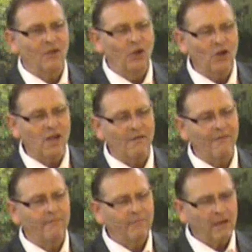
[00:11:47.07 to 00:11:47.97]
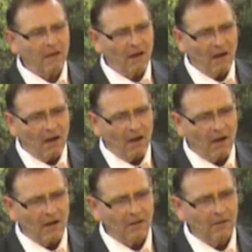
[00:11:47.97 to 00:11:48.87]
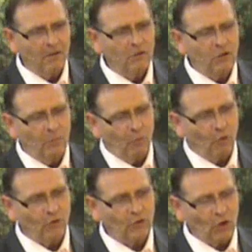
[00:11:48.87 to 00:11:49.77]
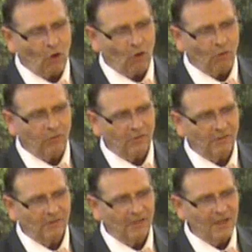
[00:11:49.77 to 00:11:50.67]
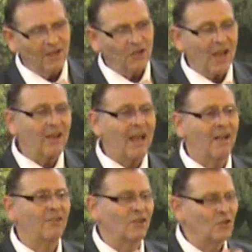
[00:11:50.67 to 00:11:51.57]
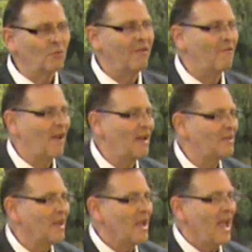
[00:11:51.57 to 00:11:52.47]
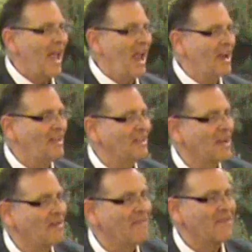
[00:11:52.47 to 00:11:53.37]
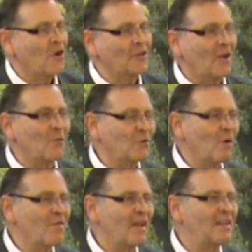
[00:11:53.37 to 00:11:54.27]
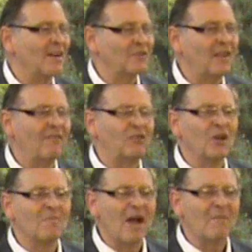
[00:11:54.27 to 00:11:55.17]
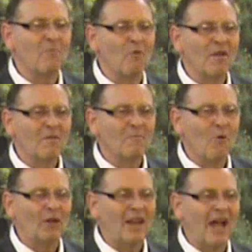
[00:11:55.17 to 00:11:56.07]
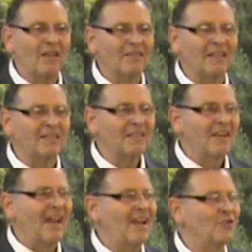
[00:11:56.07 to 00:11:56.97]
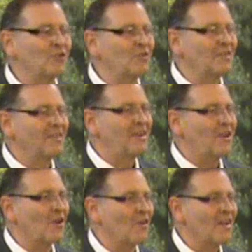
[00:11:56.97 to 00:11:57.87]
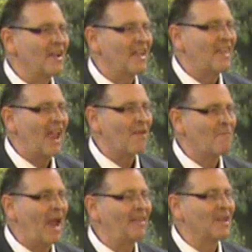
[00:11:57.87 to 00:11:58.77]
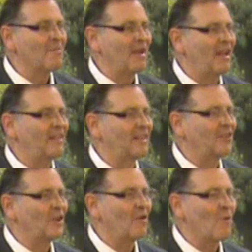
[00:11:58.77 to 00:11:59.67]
look of, uh, you poor soul. She, yeah, that's a sweet face. And uh, of course, that was one thing Dr. David Jeremiah pointed out that angels, you know, they paint them in such a